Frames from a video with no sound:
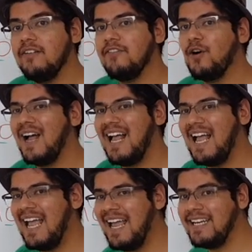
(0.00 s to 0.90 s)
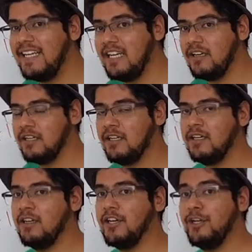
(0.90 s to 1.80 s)
for any
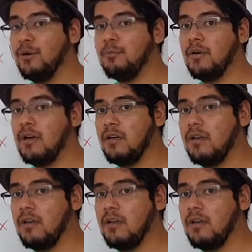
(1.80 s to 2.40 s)
number,